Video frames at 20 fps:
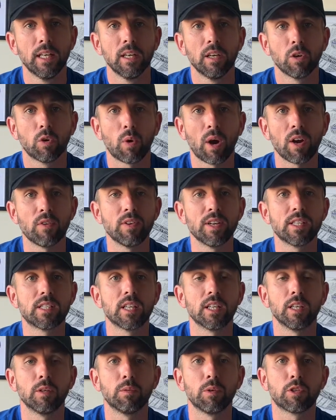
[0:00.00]
quite
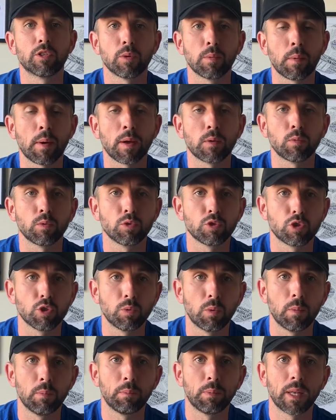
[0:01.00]
recently with some of my
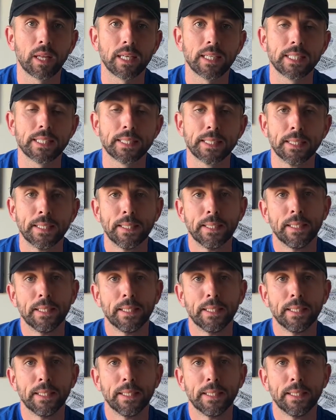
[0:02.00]
one-to-one players.